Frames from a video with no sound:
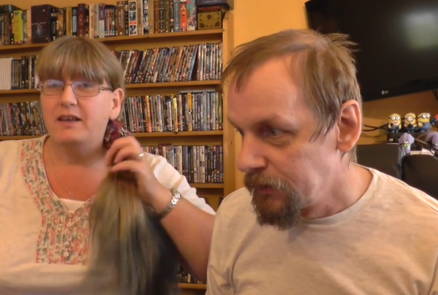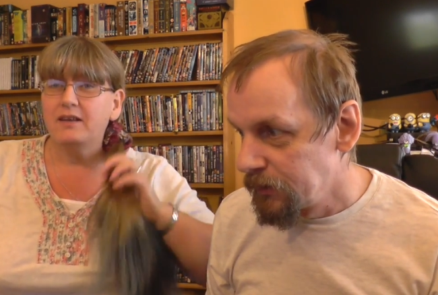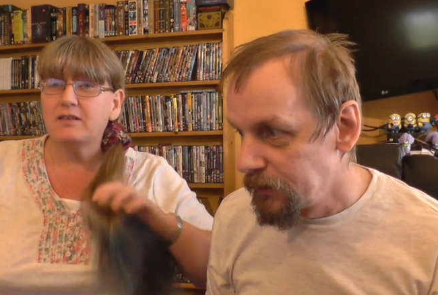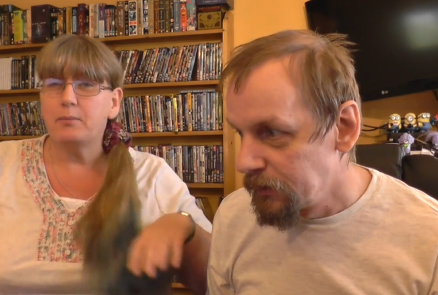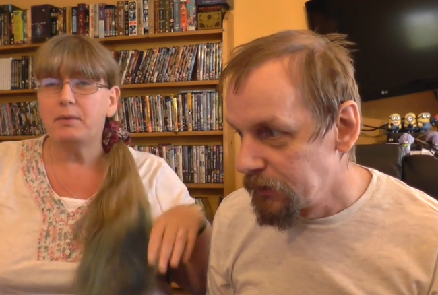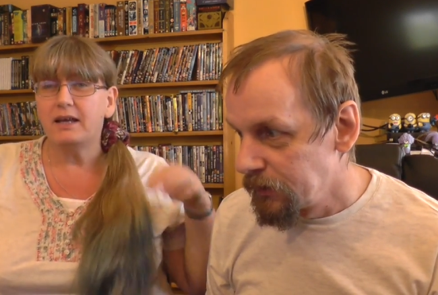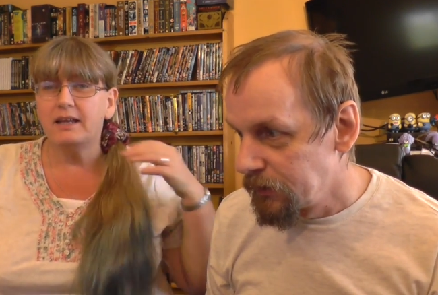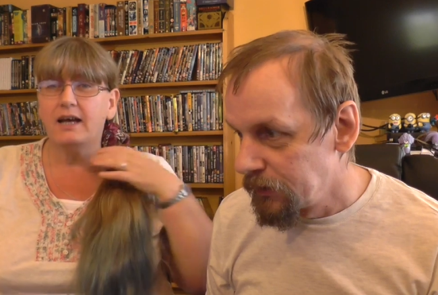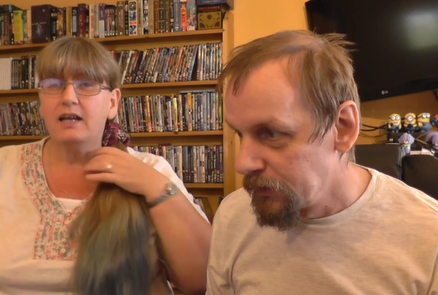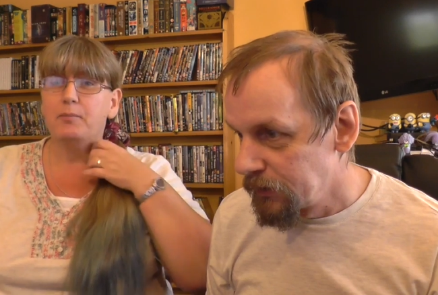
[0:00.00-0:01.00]
Speaker 1: of this and a bit of
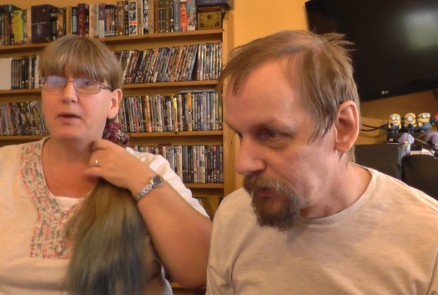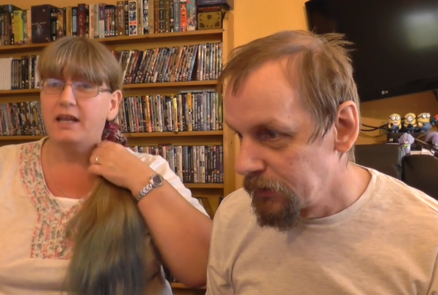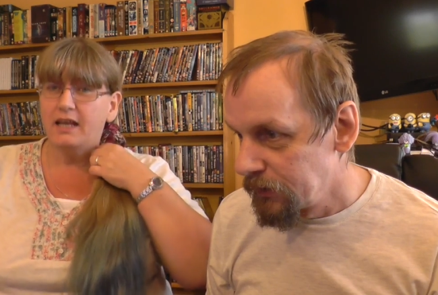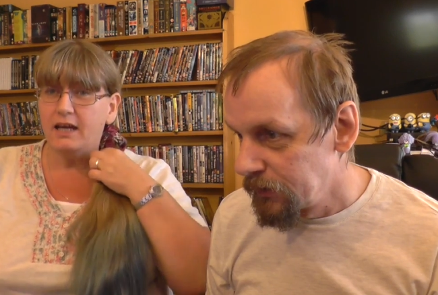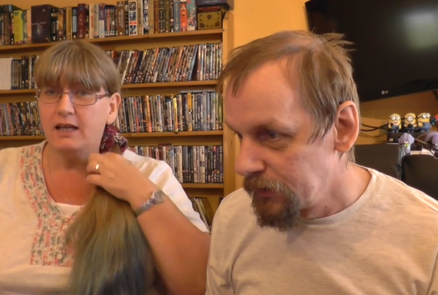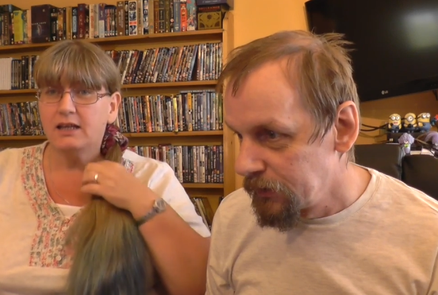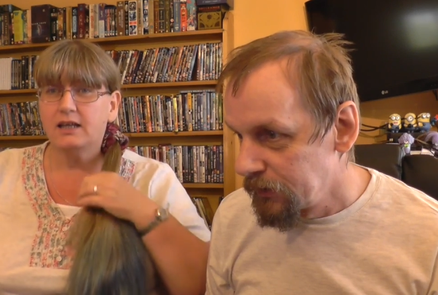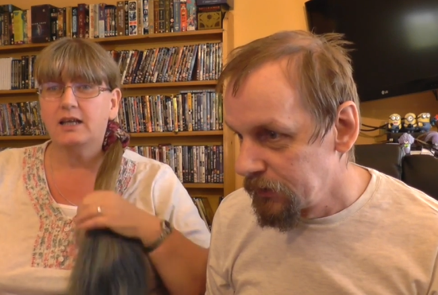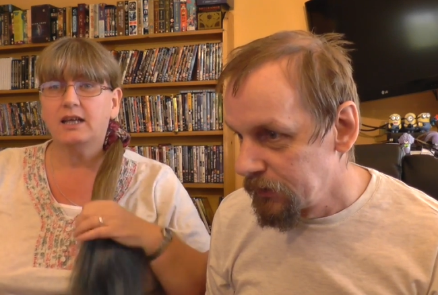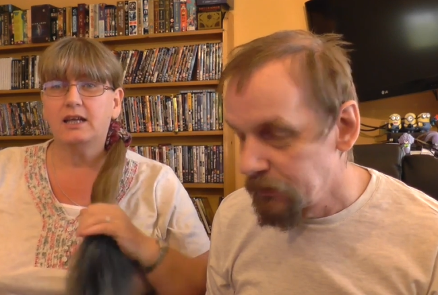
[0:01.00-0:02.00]
that and a bit of the
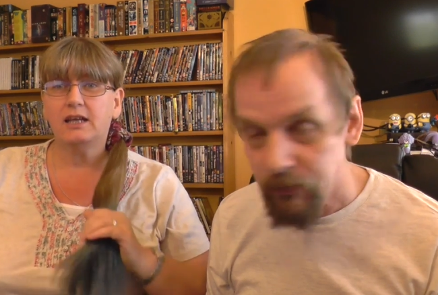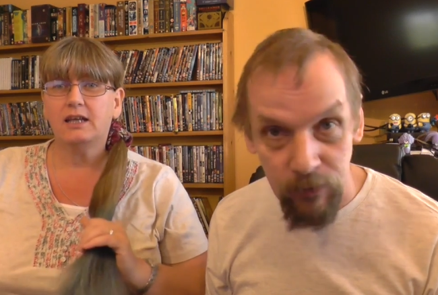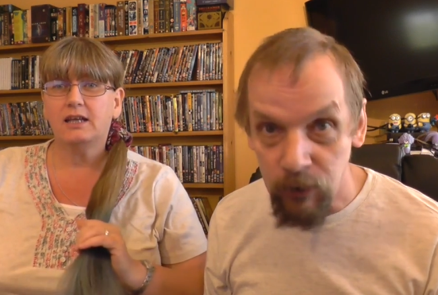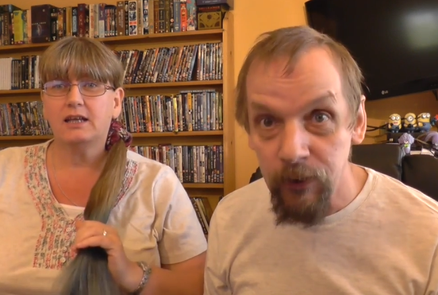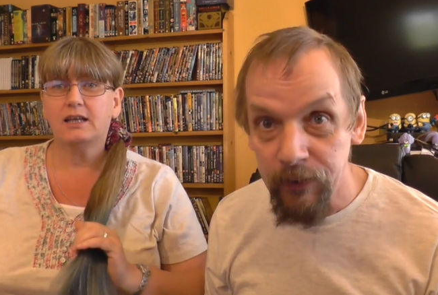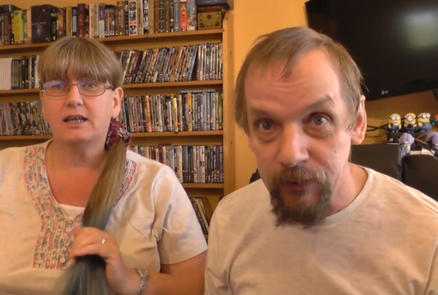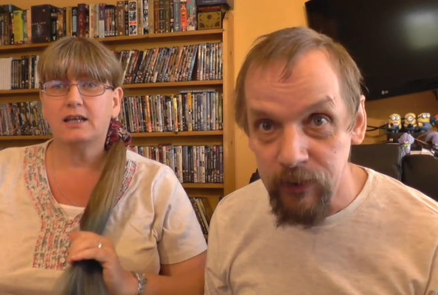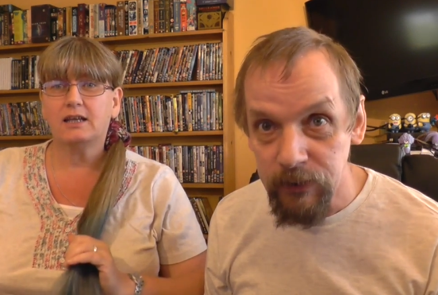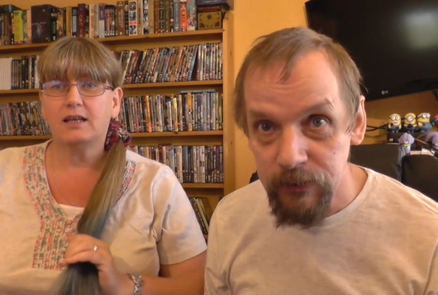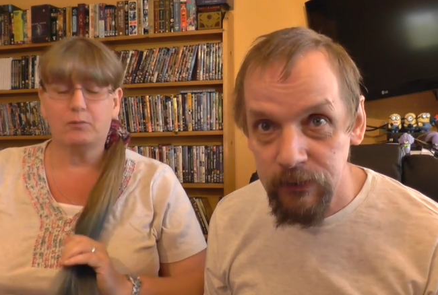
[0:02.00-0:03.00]
other.
Speaker 2: A lot of the other.
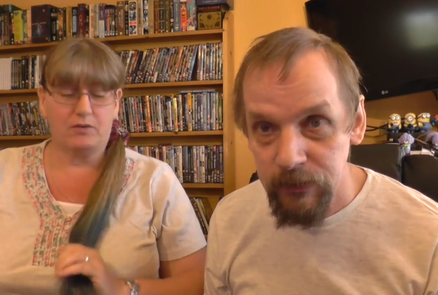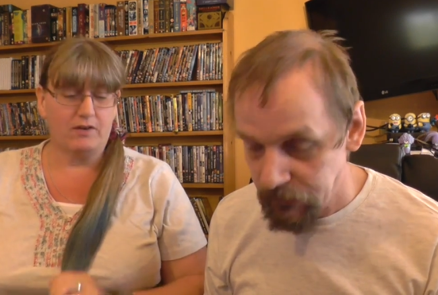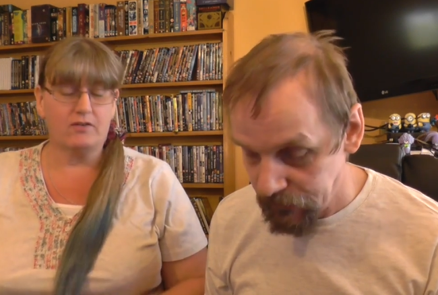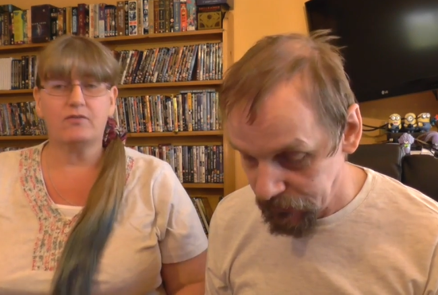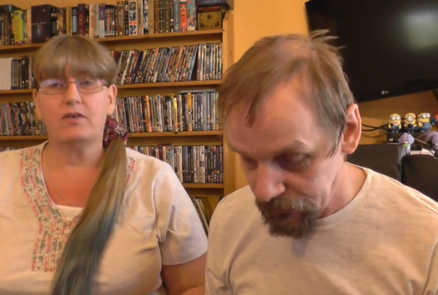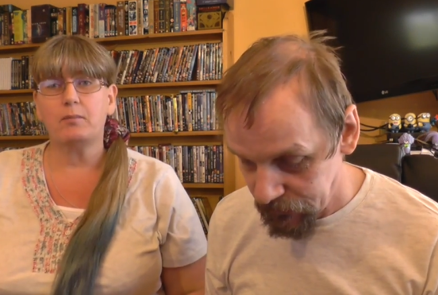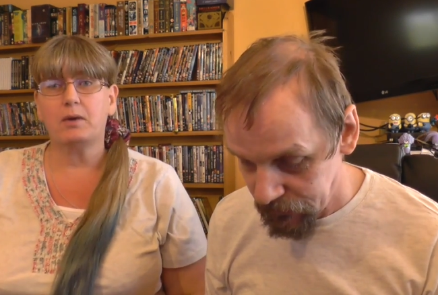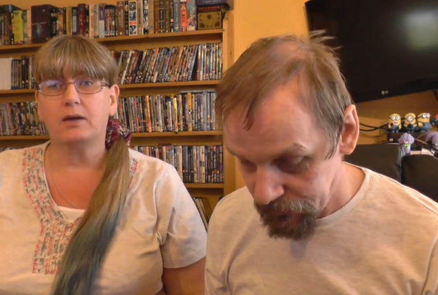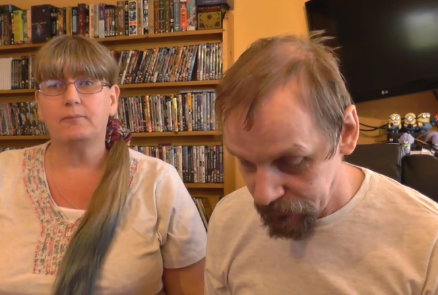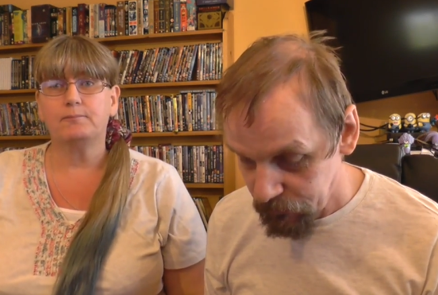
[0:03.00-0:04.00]
Speaker 1: And we've had some vape
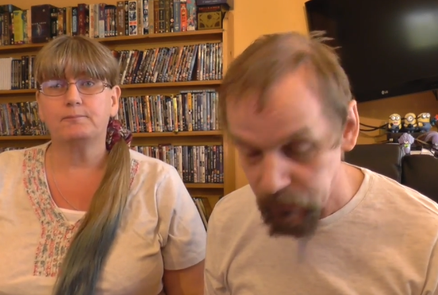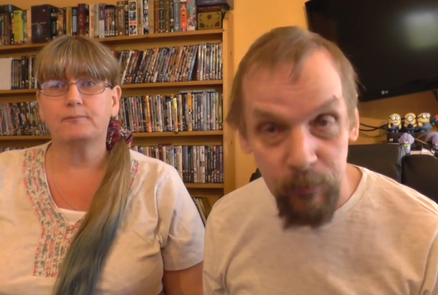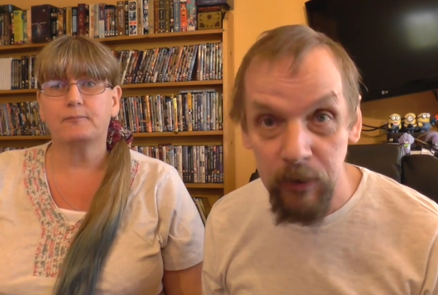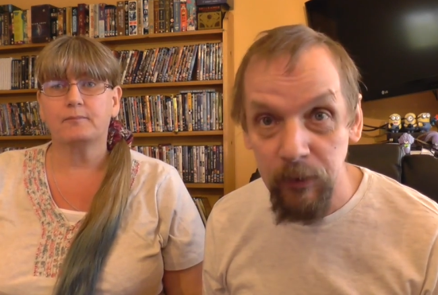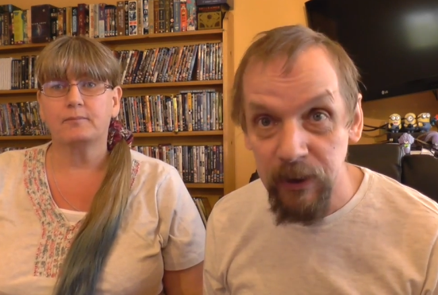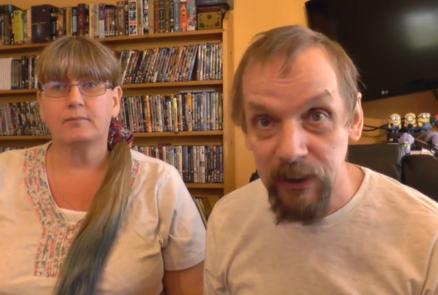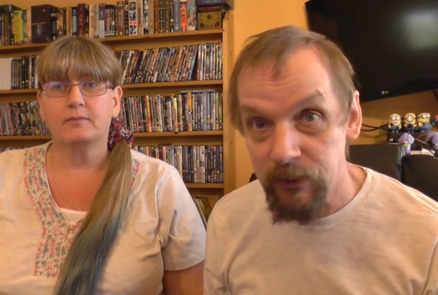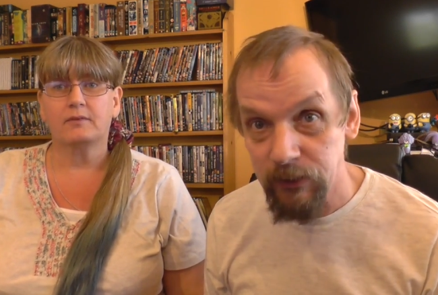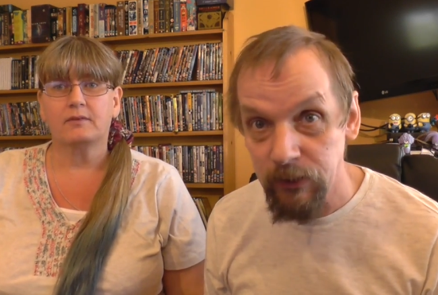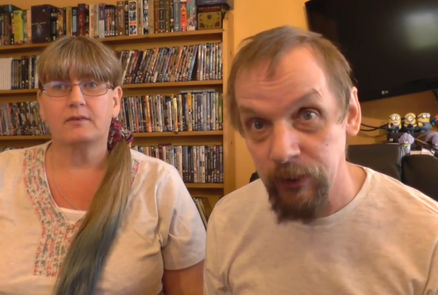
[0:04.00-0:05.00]
mail.
Speaker 2: Well, there were no kids,
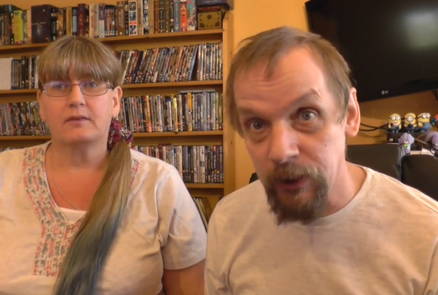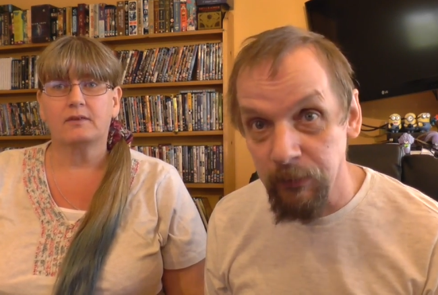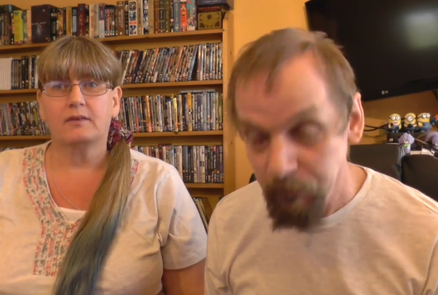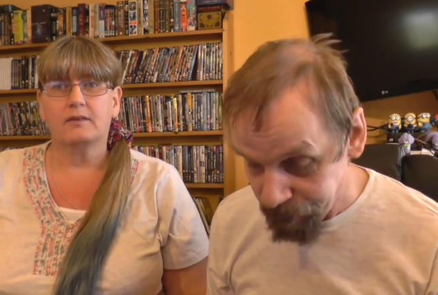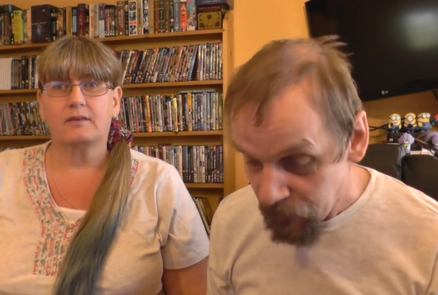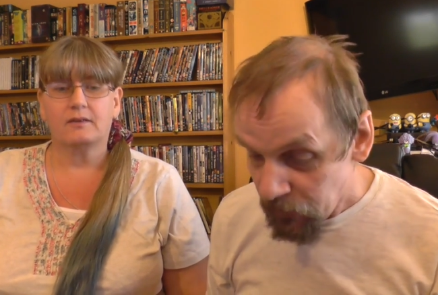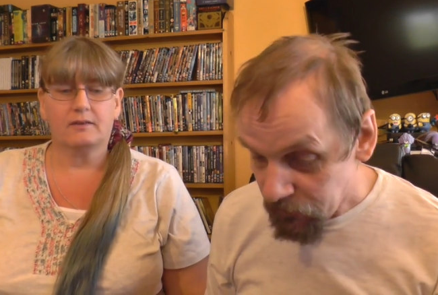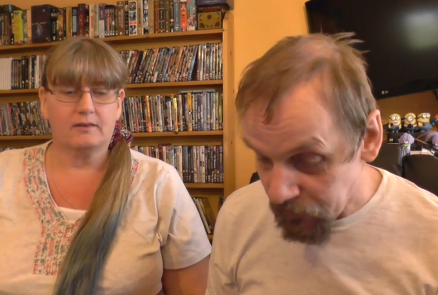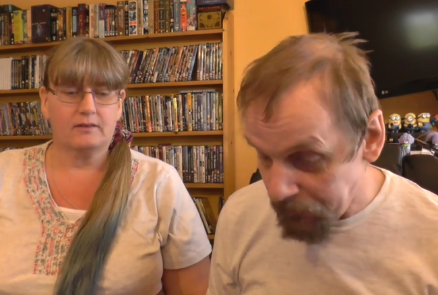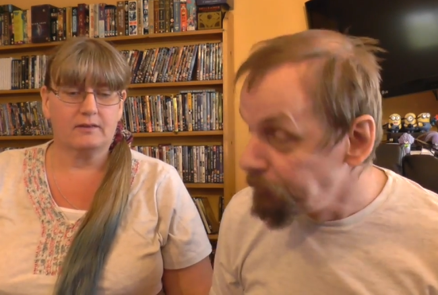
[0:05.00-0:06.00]
so, you know.
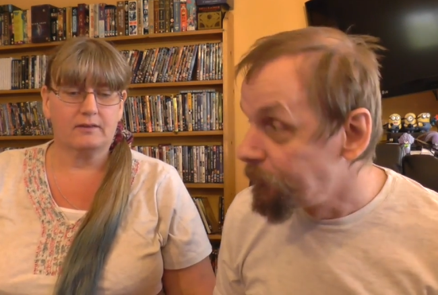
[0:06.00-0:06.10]
Right.